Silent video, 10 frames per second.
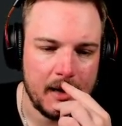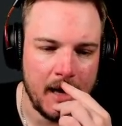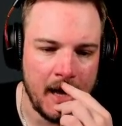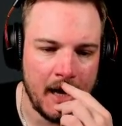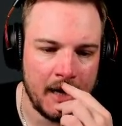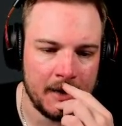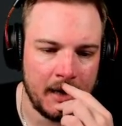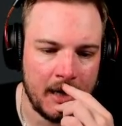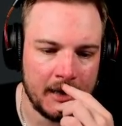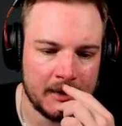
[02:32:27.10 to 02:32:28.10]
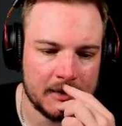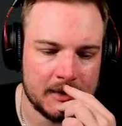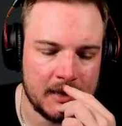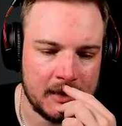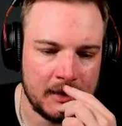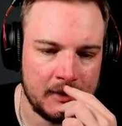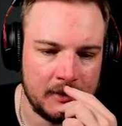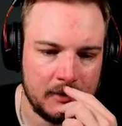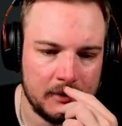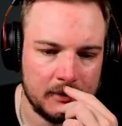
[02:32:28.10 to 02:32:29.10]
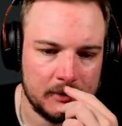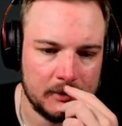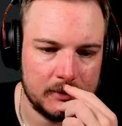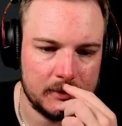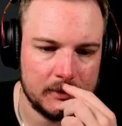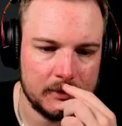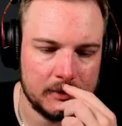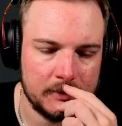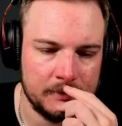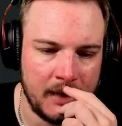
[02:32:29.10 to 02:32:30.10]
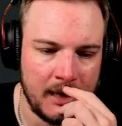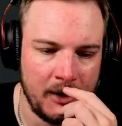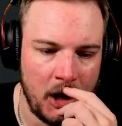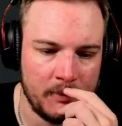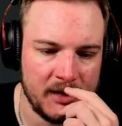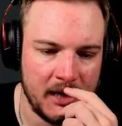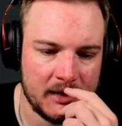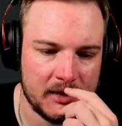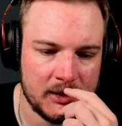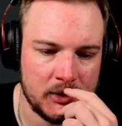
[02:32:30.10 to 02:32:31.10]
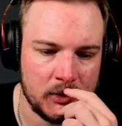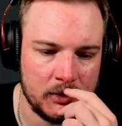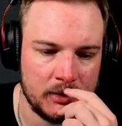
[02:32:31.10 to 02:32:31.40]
And I tell my object to